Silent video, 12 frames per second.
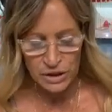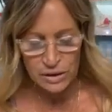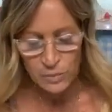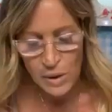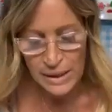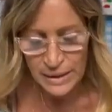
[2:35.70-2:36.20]
just
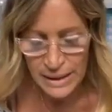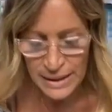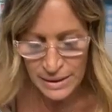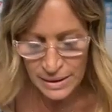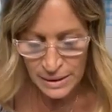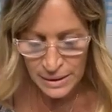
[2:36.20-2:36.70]
the one in
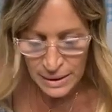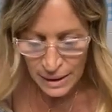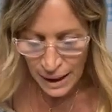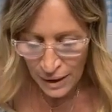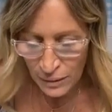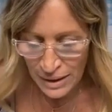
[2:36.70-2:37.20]
that.
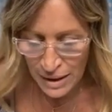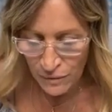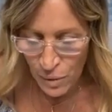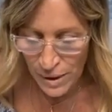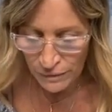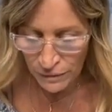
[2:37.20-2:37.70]
I only
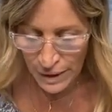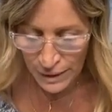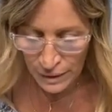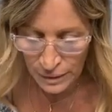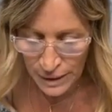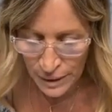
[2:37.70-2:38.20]
have one of
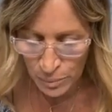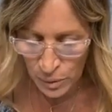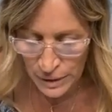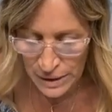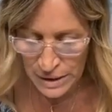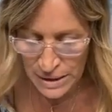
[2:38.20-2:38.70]
letter
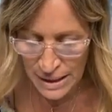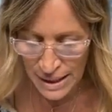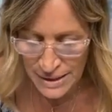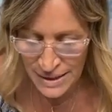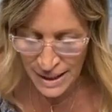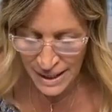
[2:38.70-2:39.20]
mold in each
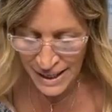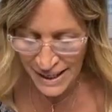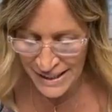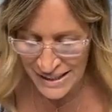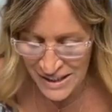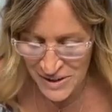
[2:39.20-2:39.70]
size.
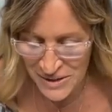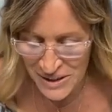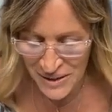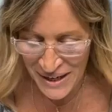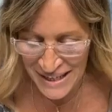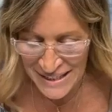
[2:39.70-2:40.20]
Hey,
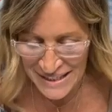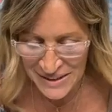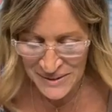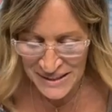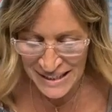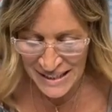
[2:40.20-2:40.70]
Jojo. Hey,
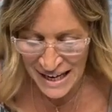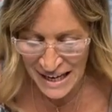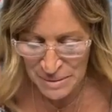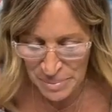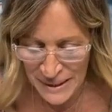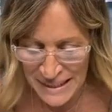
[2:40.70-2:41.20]
Susan.
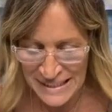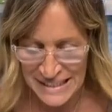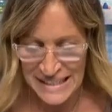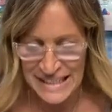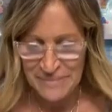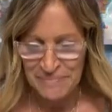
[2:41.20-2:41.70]
Hi,
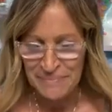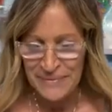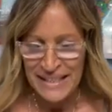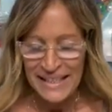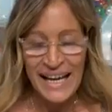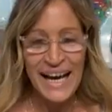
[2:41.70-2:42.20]
Brandy.
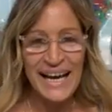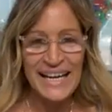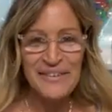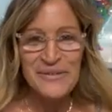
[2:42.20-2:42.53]
Hi,